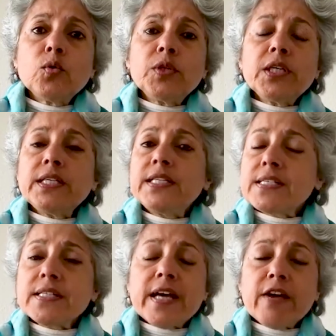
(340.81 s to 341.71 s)
We, it
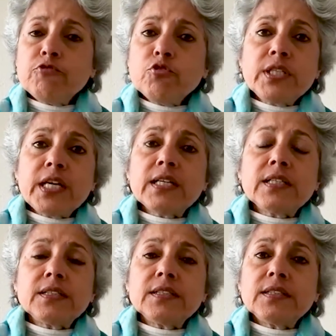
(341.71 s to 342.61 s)
doesn't have to
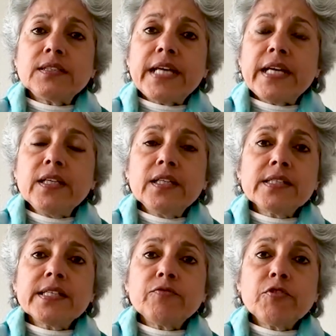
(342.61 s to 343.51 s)
take ten
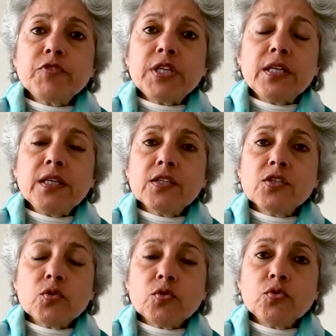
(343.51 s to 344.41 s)
years and fifteen
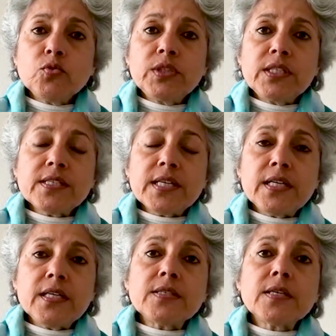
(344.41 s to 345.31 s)
years, you know, to do these
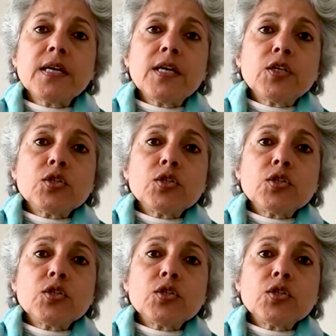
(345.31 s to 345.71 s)
studies.